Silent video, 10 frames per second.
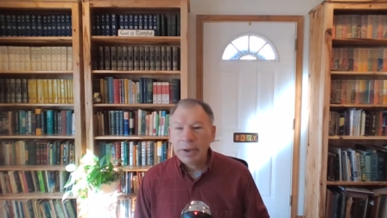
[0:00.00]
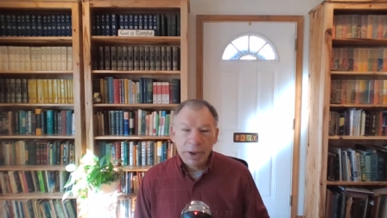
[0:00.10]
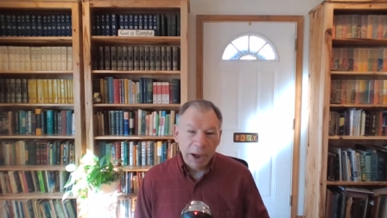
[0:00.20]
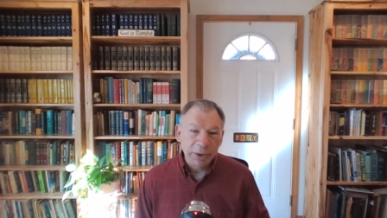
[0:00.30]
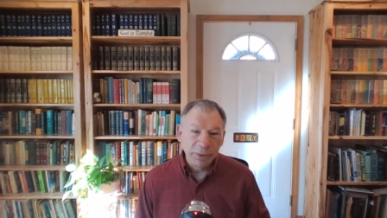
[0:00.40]

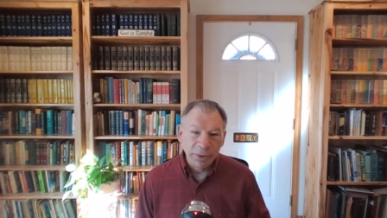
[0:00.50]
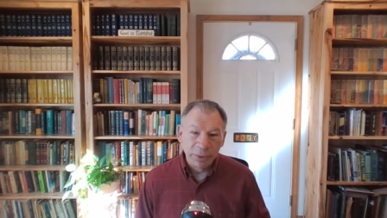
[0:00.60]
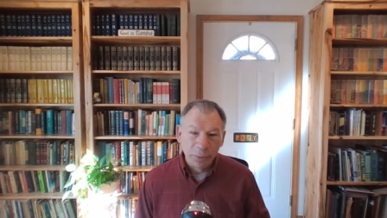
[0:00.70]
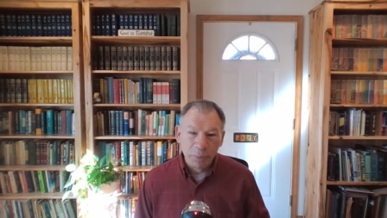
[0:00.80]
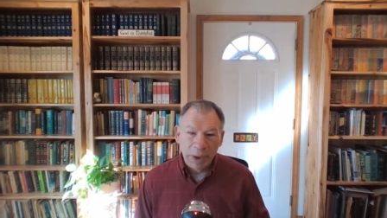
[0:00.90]
How do
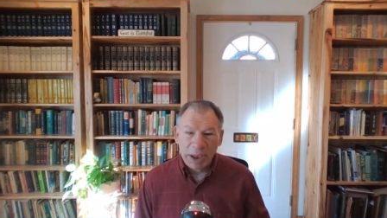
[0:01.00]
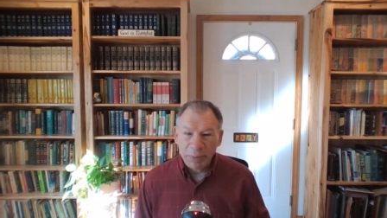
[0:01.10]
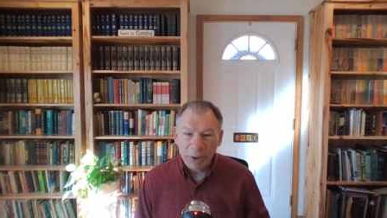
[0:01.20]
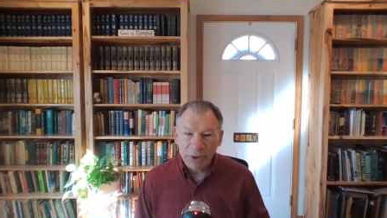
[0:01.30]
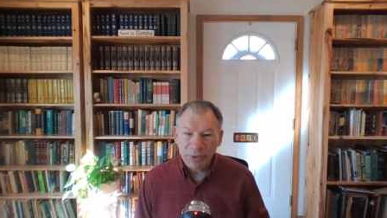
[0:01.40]
little
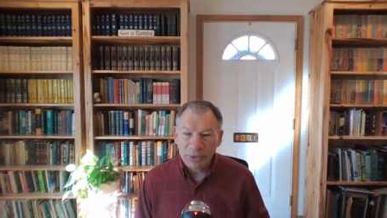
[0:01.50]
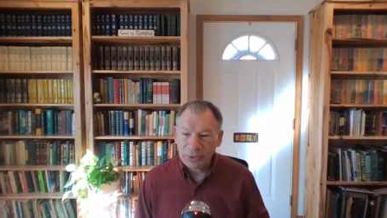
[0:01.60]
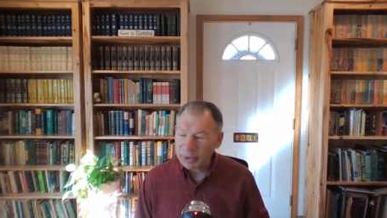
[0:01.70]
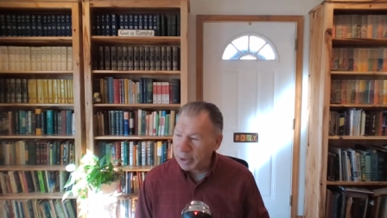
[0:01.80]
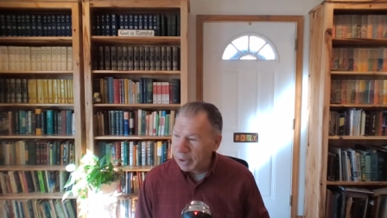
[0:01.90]

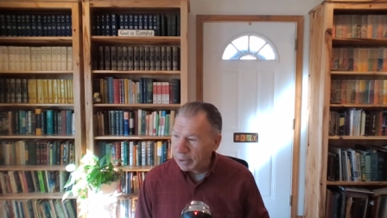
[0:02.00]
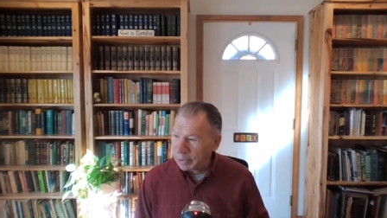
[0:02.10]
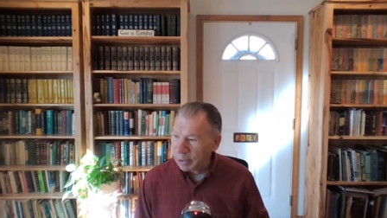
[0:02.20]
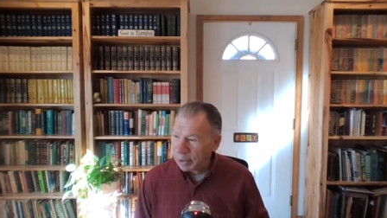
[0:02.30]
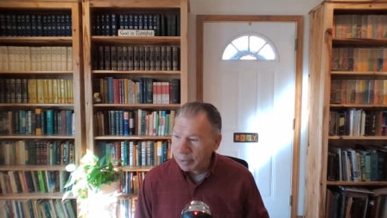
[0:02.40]
babies
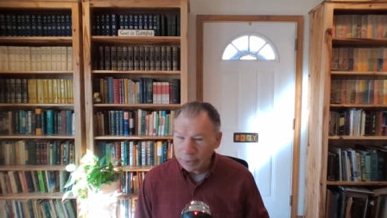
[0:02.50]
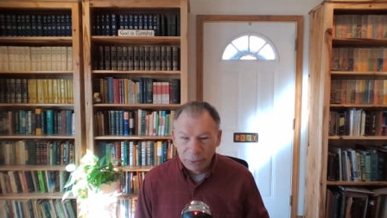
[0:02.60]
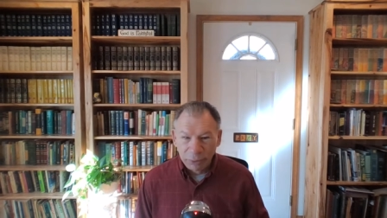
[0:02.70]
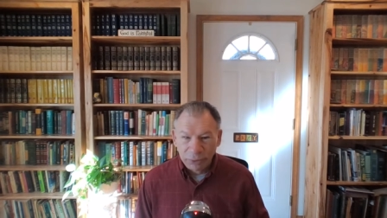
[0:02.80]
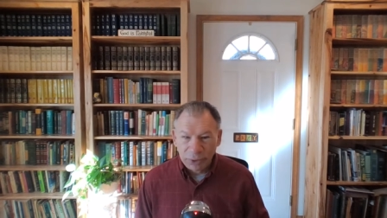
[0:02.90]
and uh,
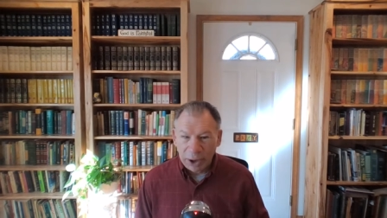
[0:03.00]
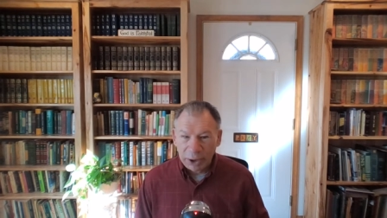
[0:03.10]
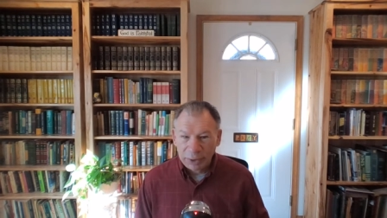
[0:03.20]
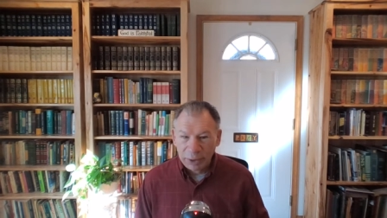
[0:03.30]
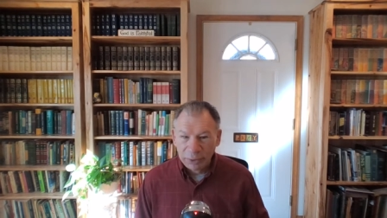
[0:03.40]
little
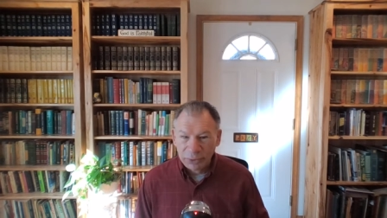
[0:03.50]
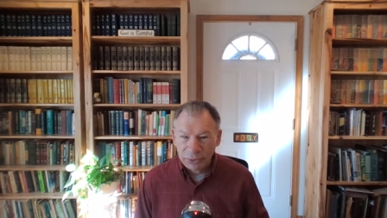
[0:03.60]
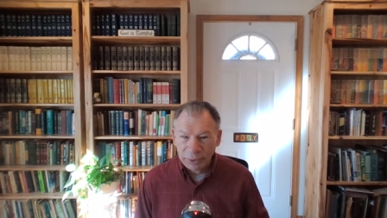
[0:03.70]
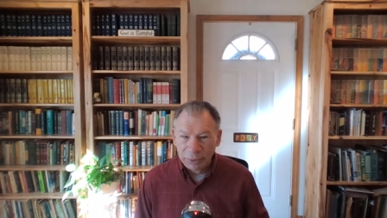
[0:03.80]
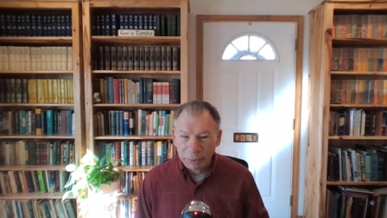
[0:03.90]
toddlers
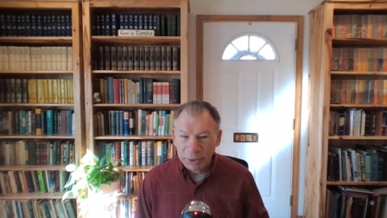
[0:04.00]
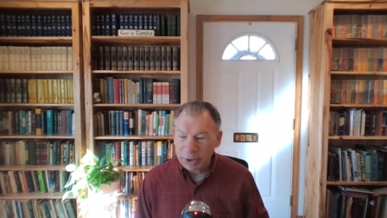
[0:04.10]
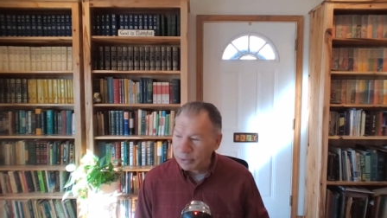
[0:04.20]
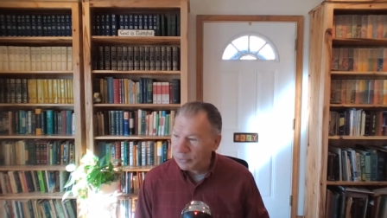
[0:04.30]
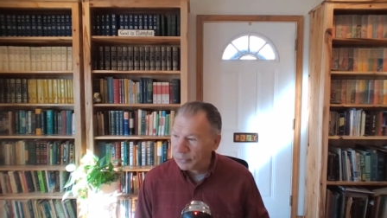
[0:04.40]
and little
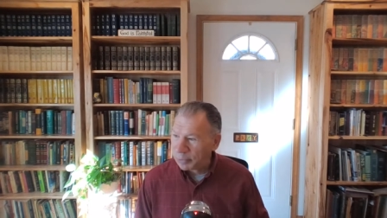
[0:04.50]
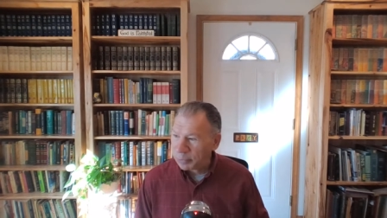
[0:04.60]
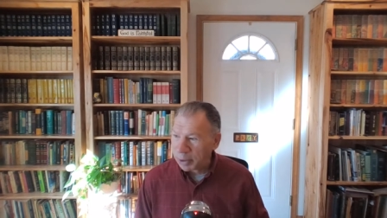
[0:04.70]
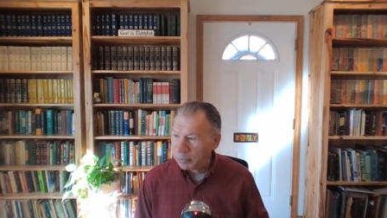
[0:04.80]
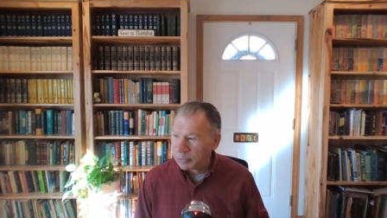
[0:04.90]
kids
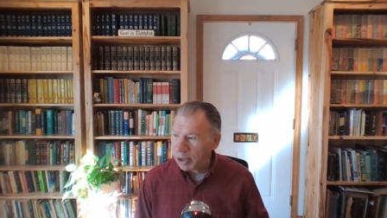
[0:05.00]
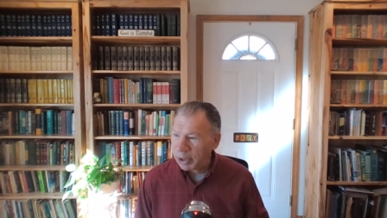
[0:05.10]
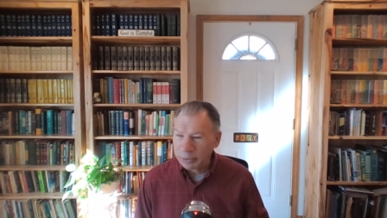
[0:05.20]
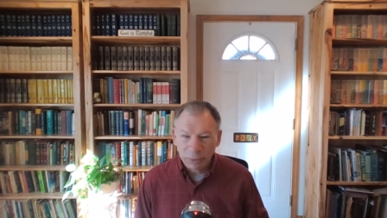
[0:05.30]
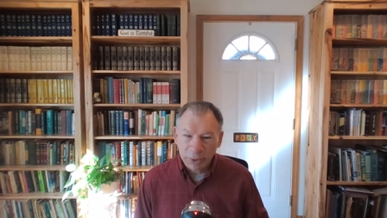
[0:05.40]
sometimes
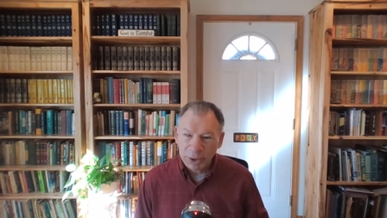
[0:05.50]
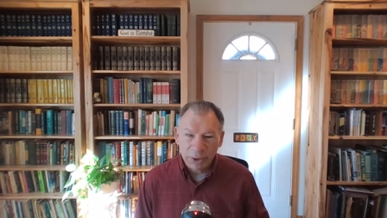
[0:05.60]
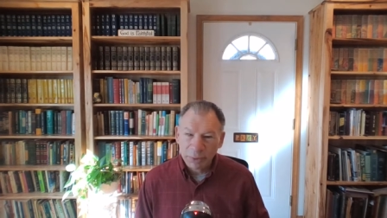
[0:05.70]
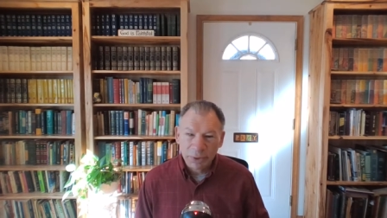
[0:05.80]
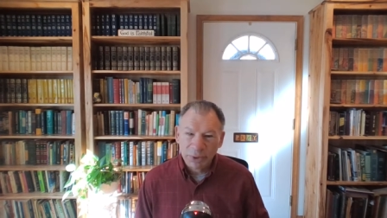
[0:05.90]
act? Well, they
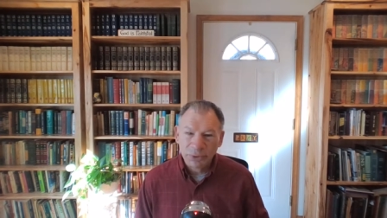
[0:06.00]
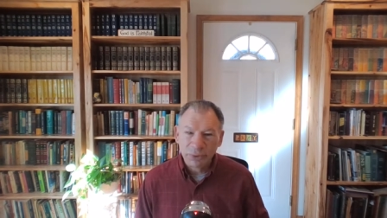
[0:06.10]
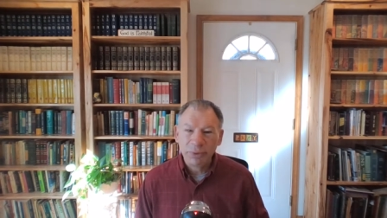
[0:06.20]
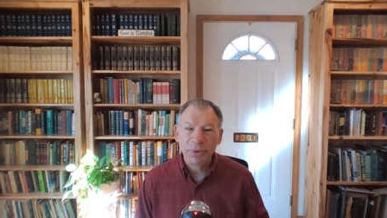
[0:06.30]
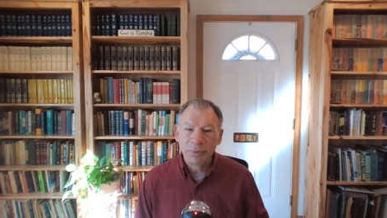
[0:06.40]
don't
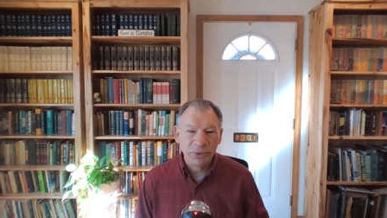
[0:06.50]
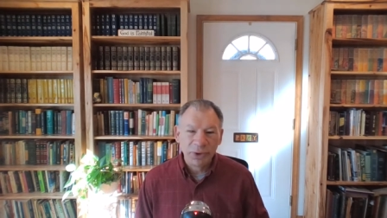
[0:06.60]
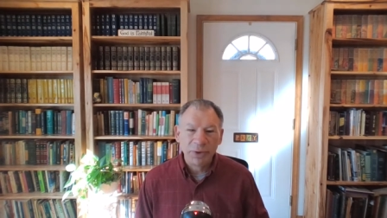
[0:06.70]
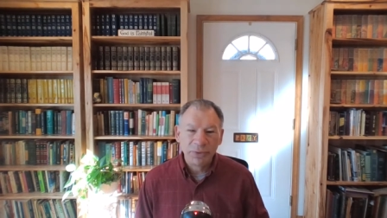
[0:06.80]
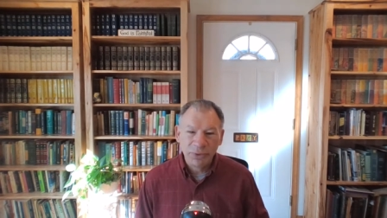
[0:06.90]
control
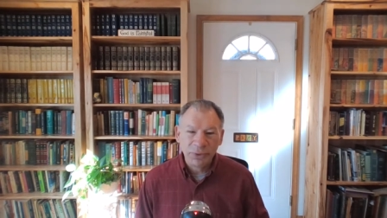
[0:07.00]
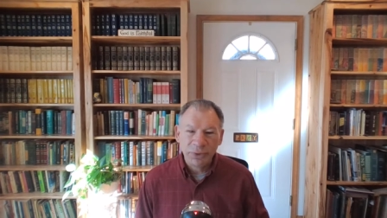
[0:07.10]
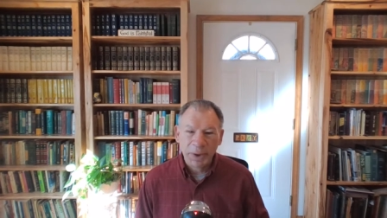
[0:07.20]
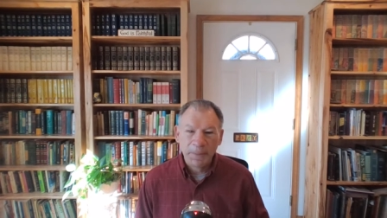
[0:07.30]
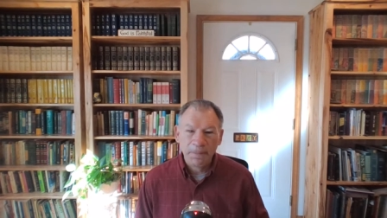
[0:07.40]
themselves, do
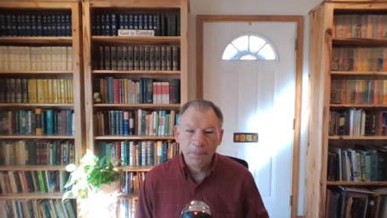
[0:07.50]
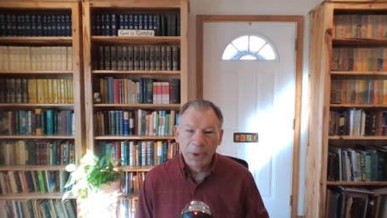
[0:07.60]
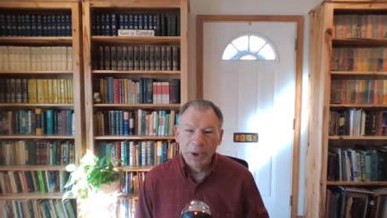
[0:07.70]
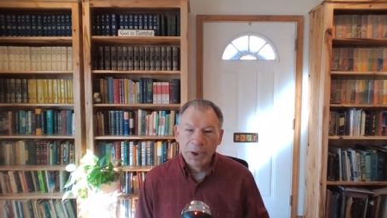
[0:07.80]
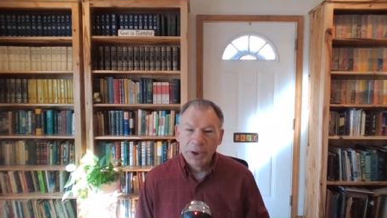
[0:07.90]
they?
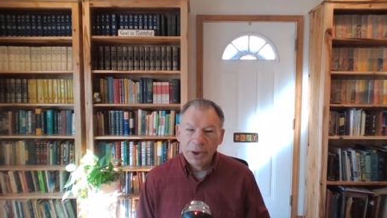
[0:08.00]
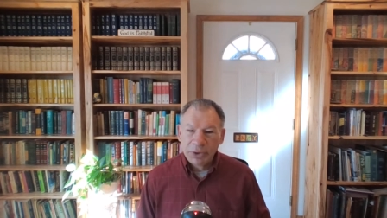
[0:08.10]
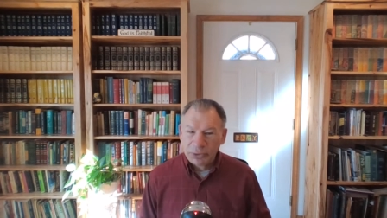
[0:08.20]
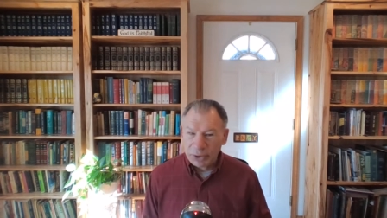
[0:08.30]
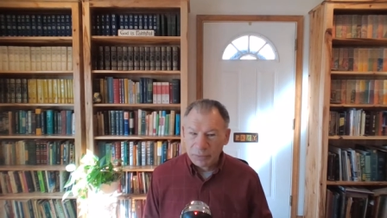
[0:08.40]

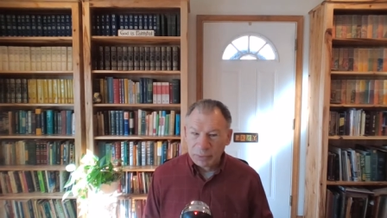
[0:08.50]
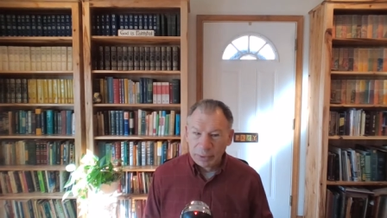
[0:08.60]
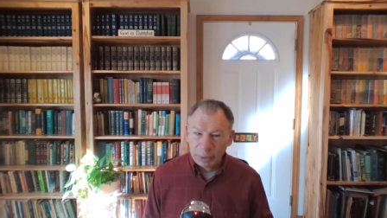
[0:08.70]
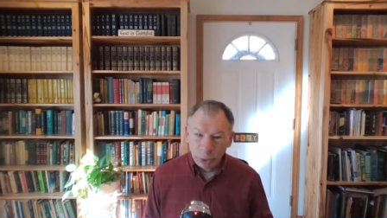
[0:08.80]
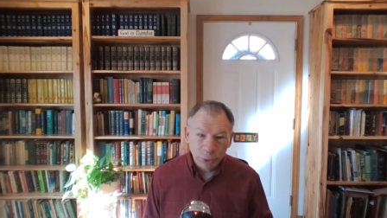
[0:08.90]
So they have to
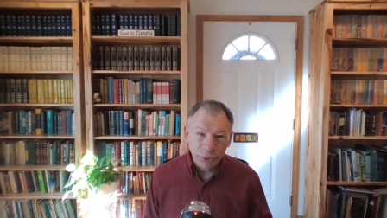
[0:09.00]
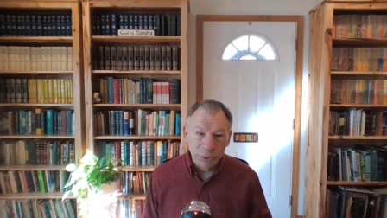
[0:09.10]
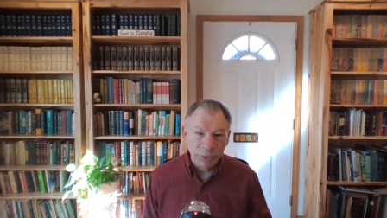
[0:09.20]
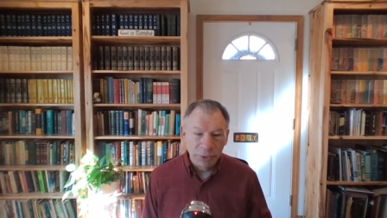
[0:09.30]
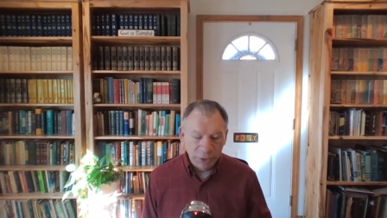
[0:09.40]

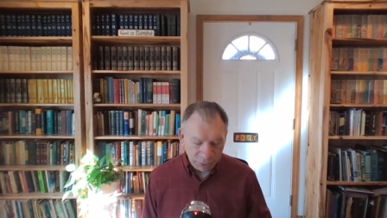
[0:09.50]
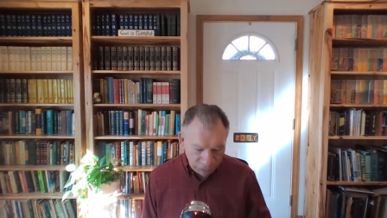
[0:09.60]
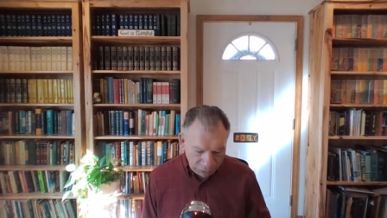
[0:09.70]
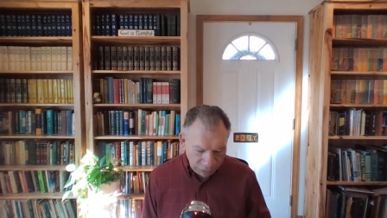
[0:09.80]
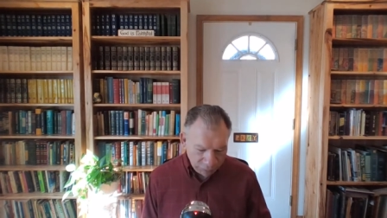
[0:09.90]
learn
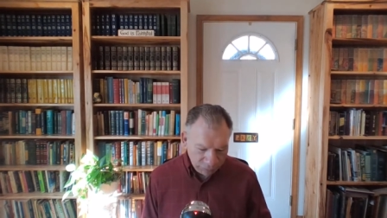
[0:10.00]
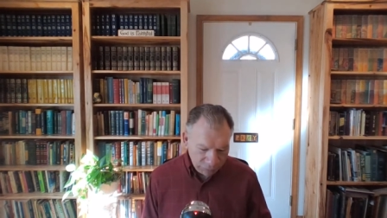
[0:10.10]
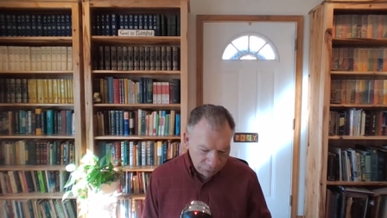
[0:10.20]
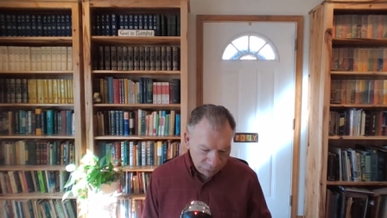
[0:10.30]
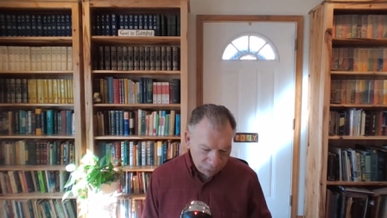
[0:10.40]
self
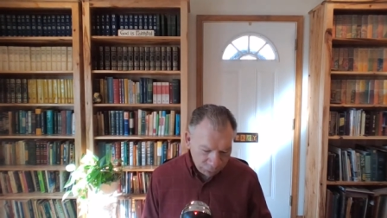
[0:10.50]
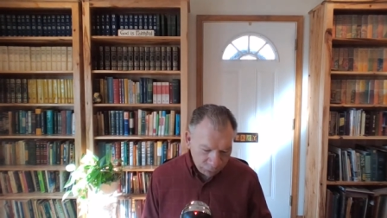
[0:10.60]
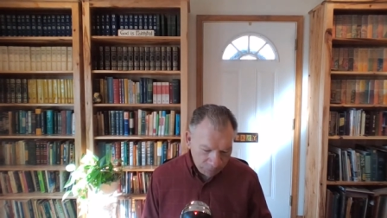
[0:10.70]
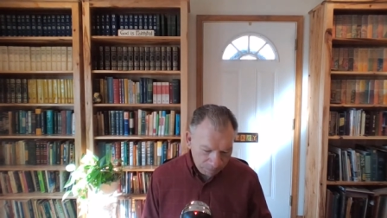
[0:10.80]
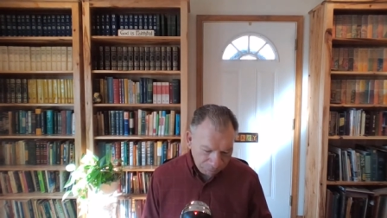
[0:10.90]
control.